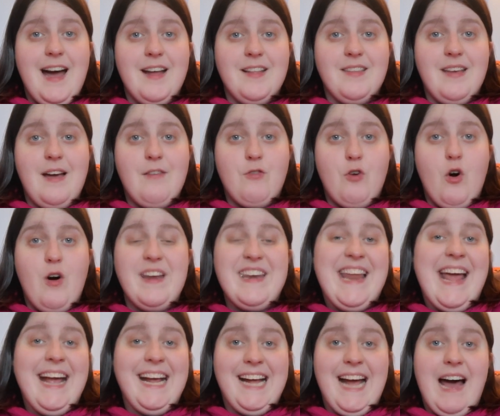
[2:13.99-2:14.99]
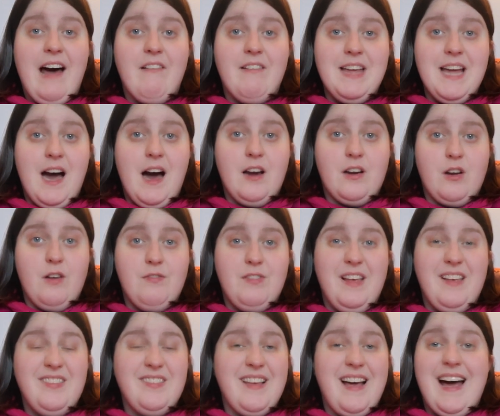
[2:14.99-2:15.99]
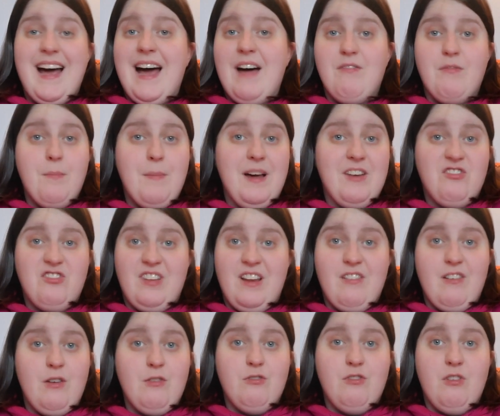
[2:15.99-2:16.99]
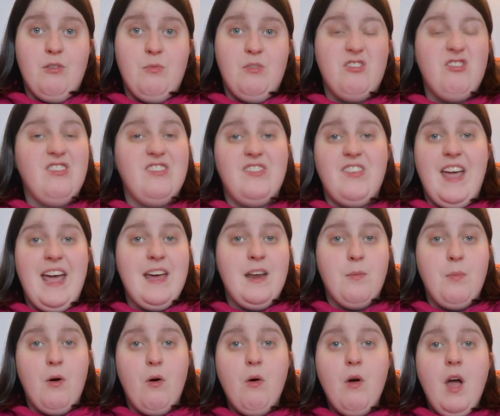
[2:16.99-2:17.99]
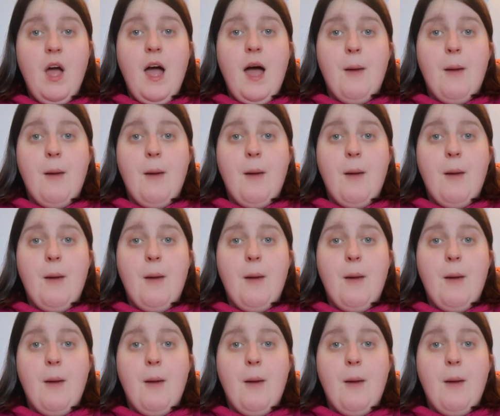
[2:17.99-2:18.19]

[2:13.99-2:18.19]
and I've got a NetGalley arc of this, I haven't managed to get around to it, which is terrible,